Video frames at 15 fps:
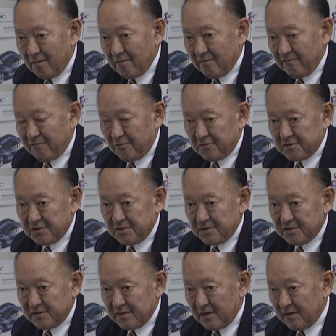
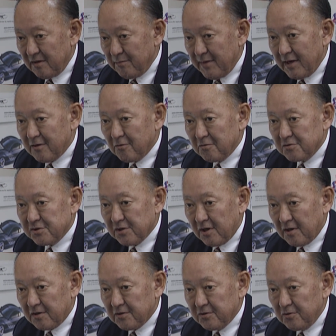versus the Mako
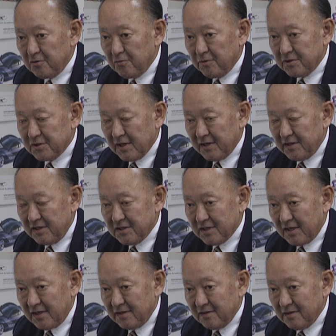Shark 2, which I
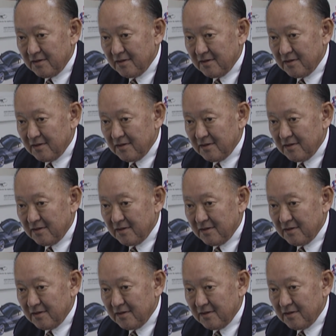designed.